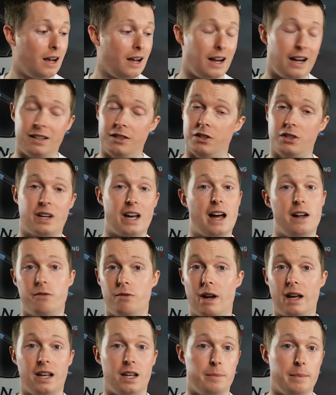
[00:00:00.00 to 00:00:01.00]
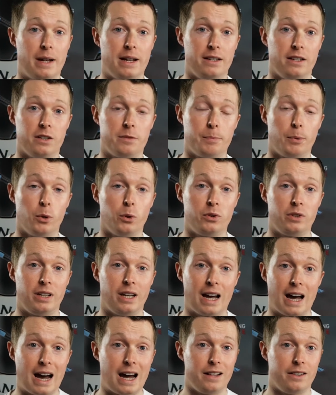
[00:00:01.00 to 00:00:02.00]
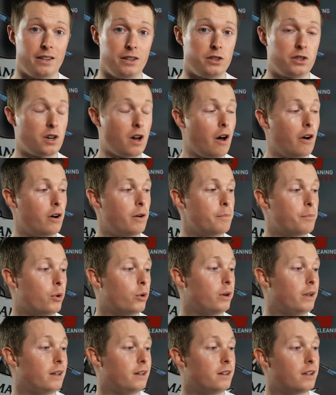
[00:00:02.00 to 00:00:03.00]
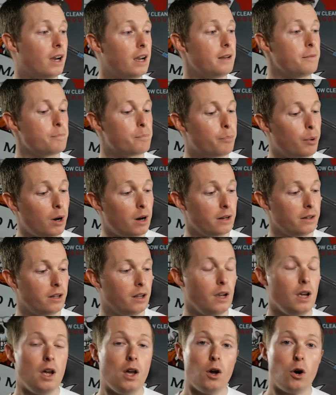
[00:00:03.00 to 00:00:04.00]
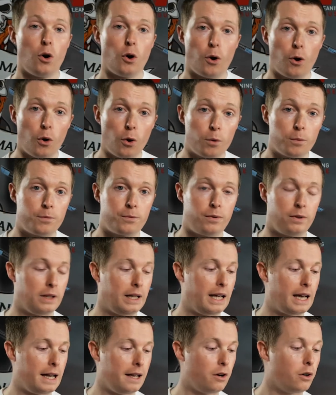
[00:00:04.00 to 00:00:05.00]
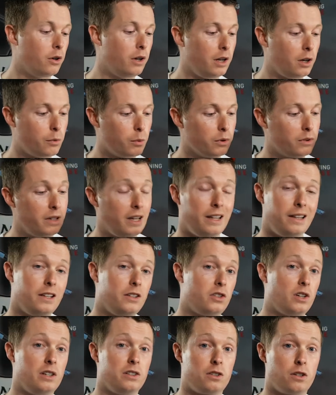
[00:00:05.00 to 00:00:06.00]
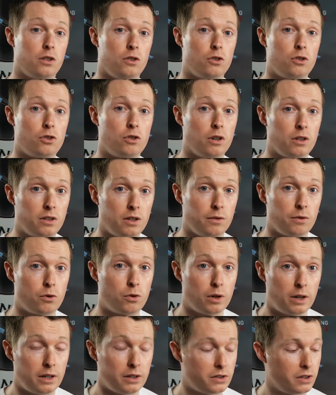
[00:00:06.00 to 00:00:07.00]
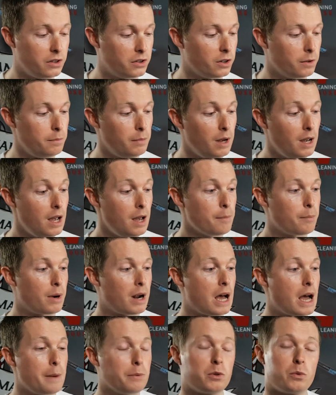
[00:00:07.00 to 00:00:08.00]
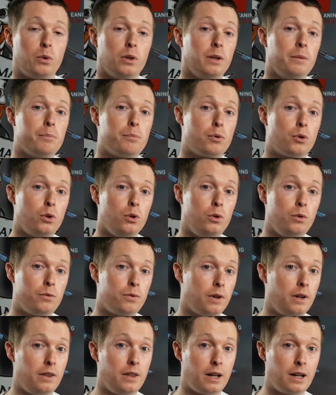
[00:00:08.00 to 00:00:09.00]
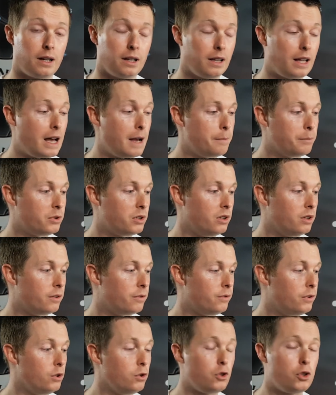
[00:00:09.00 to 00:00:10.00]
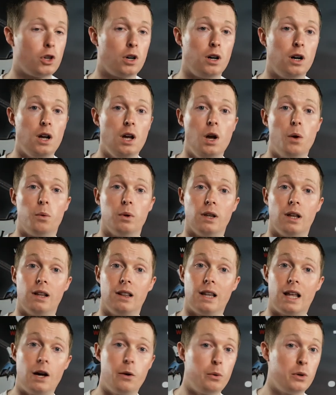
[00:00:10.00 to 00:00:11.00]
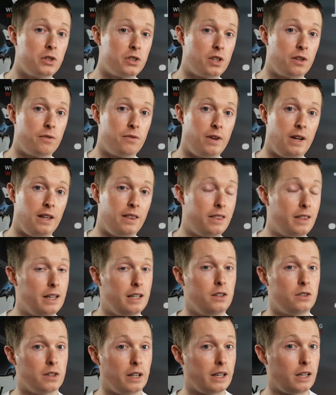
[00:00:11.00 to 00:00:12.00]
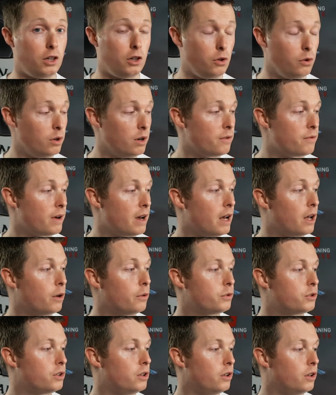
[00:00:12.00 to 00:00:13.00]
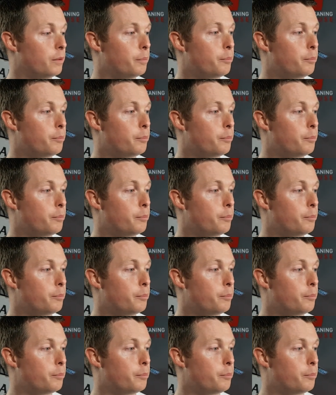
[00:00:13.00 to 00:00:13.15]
I just can't recommend this pole to you at this current point in time. But hopefully Ionic will take this as constructive criticism, perhaps will improve the clamps in the future, will allow us to fit things like univalves to the